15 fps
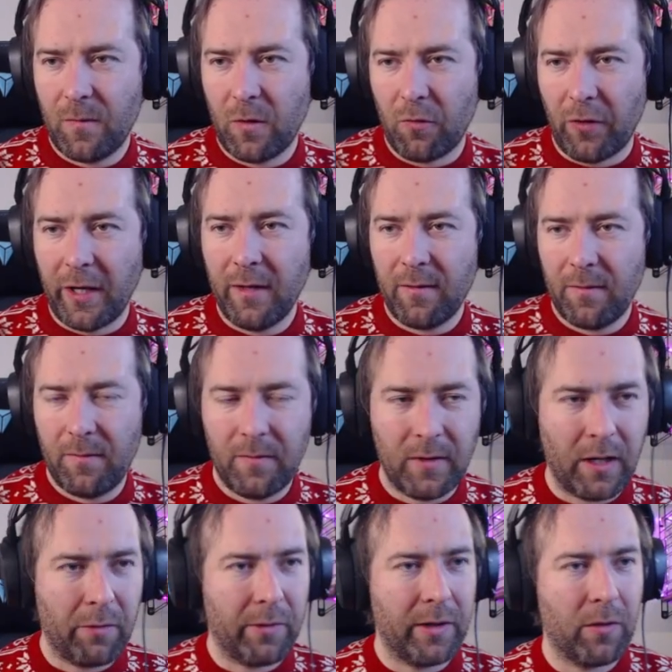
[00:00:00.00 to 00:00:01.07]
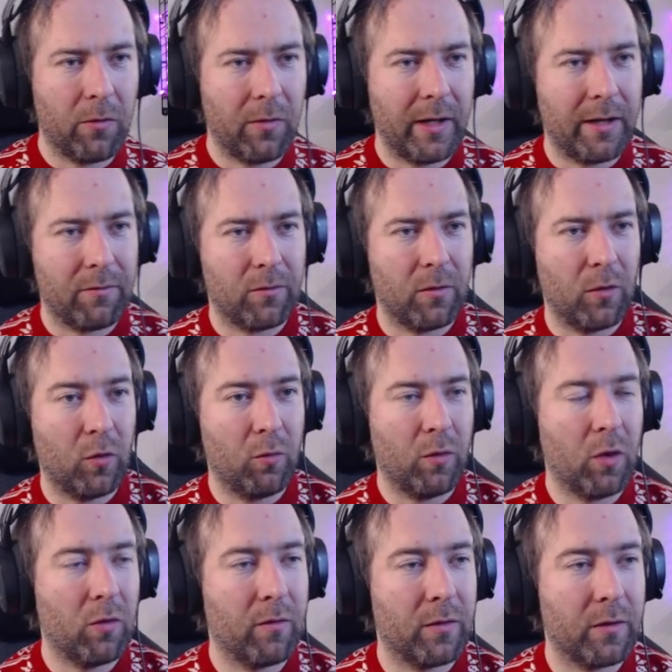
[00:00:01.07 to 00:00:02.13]
Great. Now we only have to loop
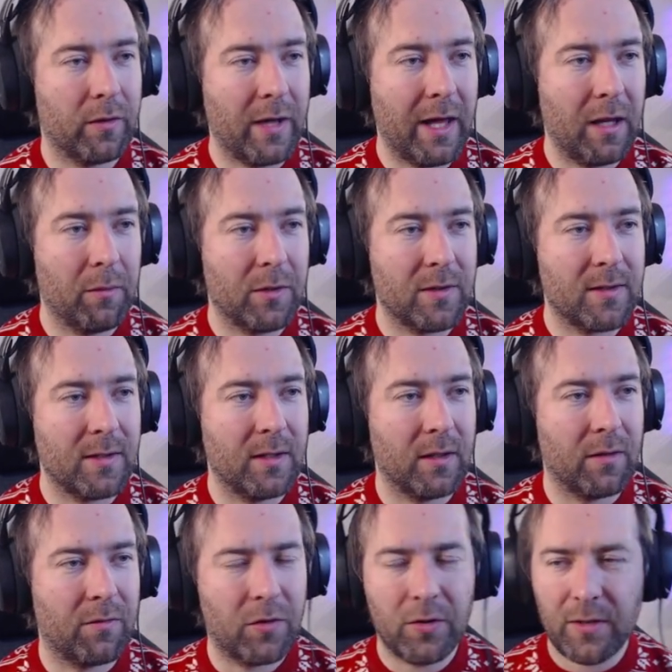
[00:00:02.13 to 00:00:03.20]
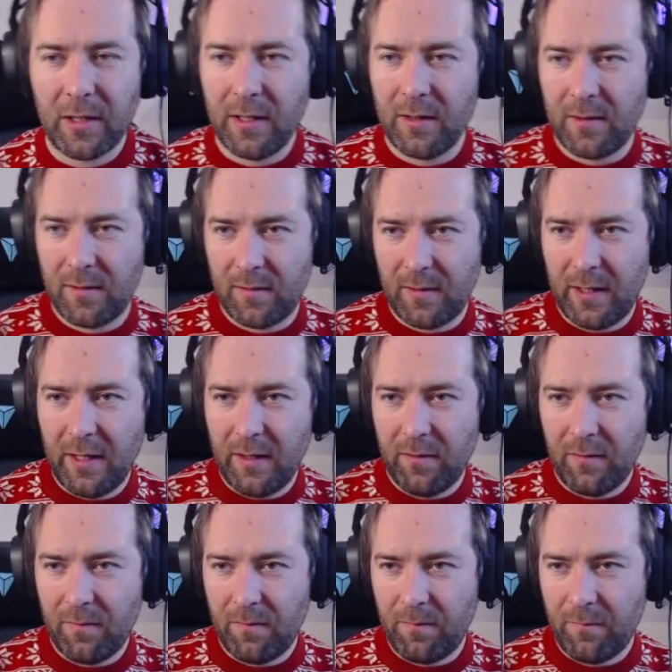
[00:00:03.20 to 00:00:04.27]
over elements in the first list and
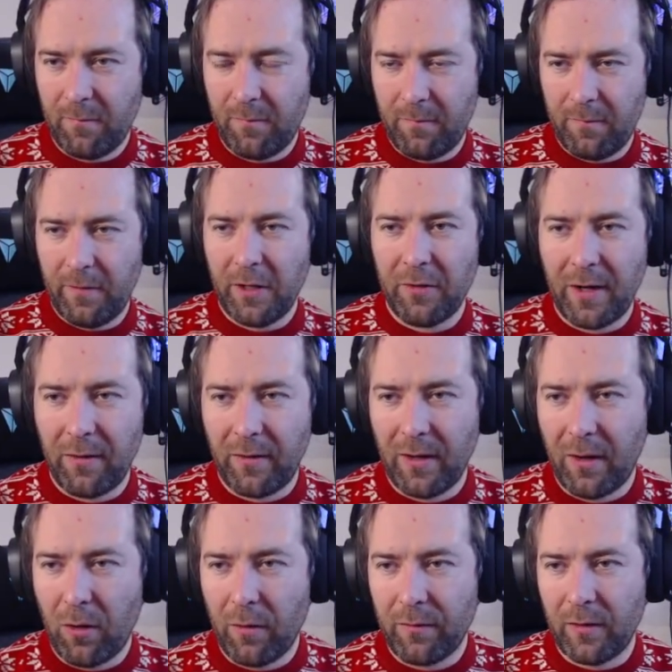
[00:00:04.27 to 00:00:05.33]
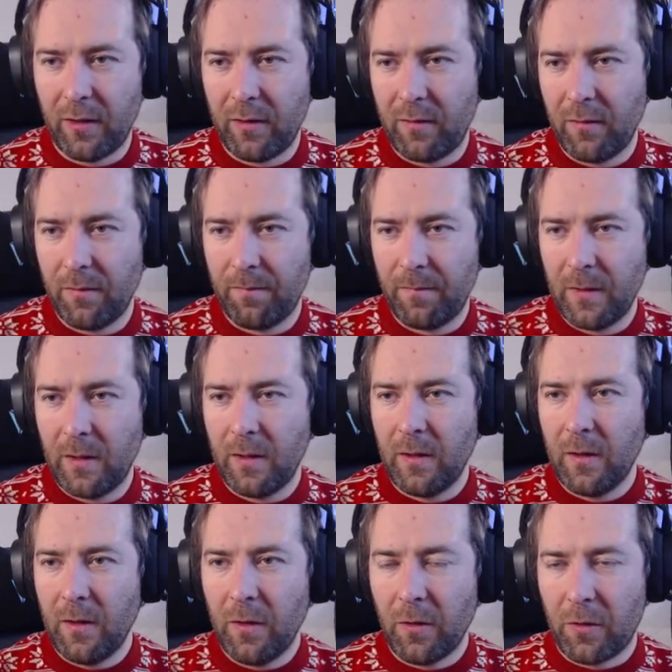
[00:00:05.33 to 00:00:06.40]
figure out how often it
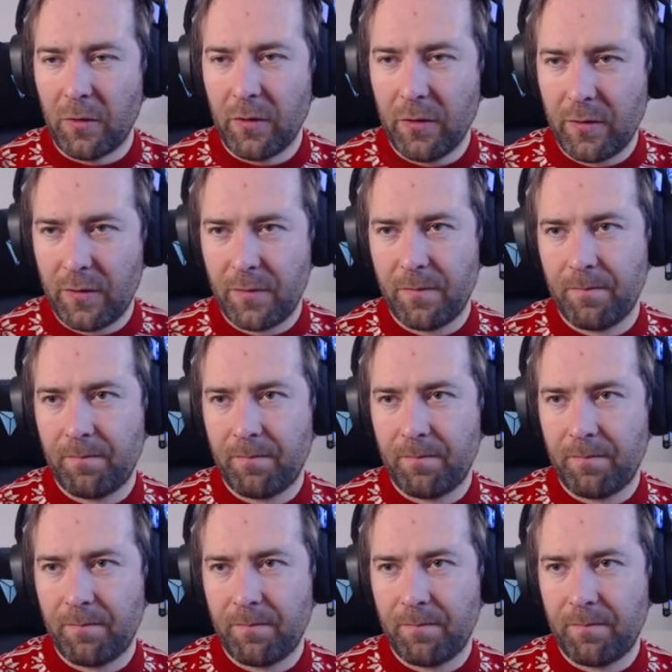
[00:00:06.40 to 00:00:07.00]
occurs.